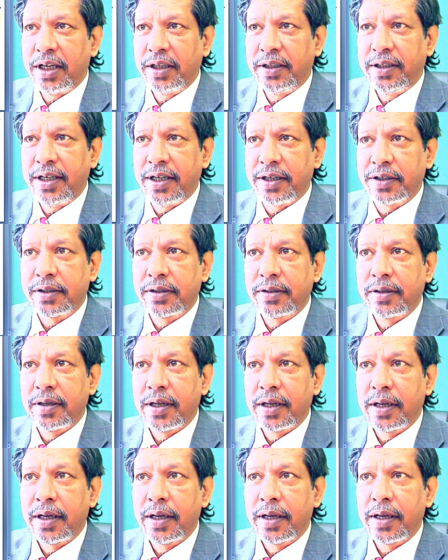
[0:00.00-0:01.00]
How do you say
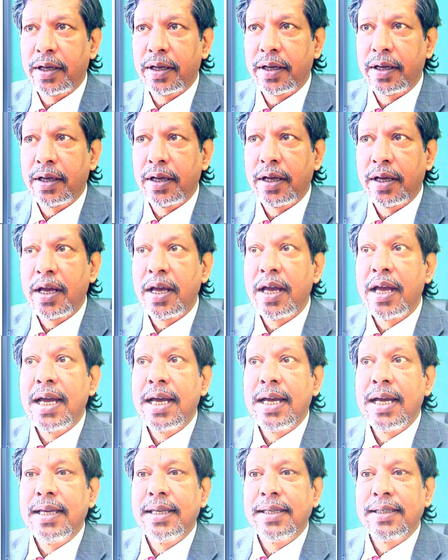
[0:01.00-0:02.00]
this?
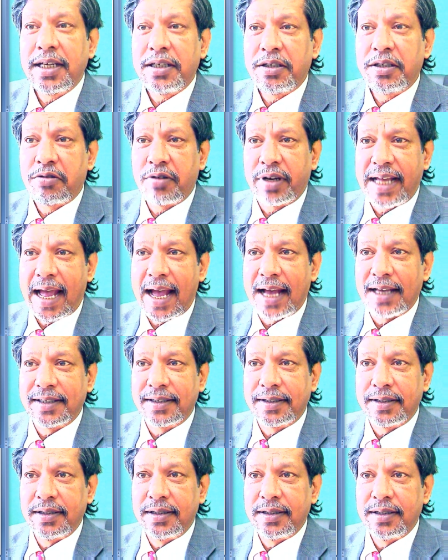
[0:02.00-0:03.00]

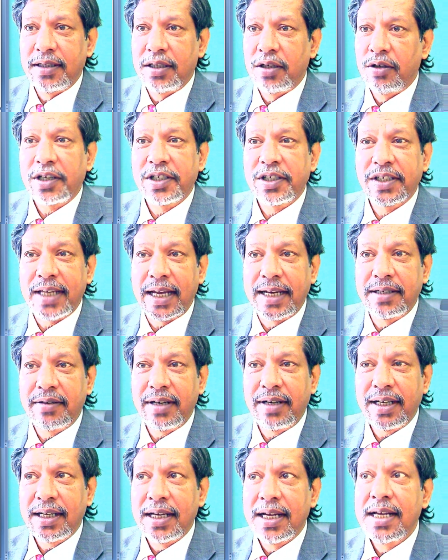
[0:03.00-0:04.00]
Citric acid,
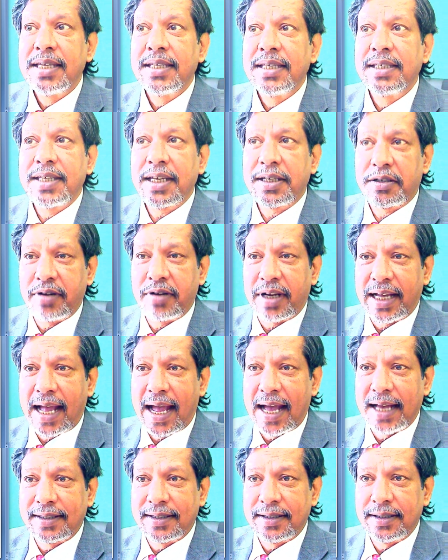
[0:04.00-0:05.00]
not citric,
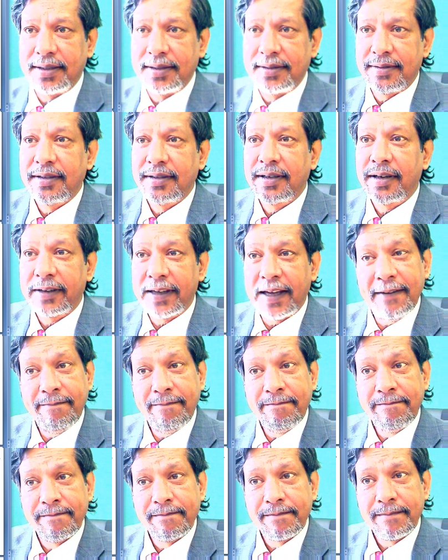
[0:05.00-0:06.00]
citric acid.
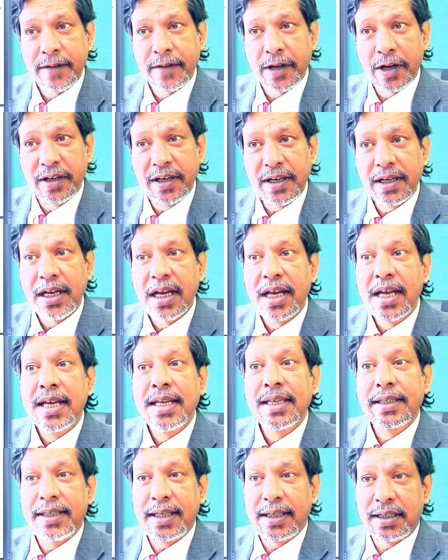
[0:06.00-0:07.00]
Okay? Got
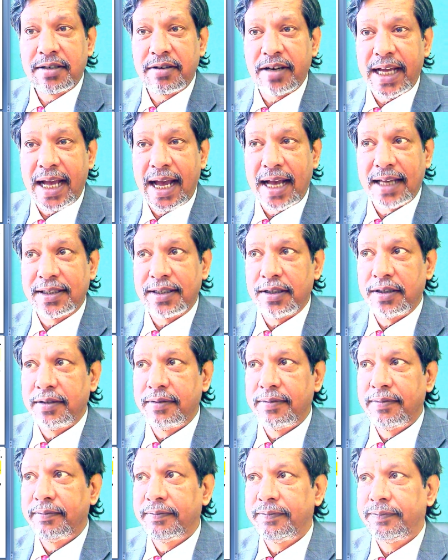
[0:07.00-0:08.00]
it? Citric
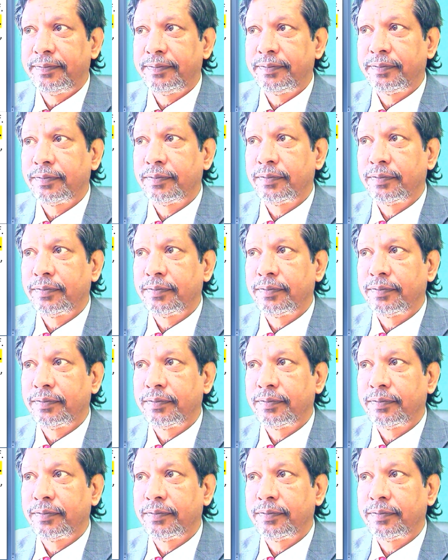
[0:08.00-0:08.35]
acid.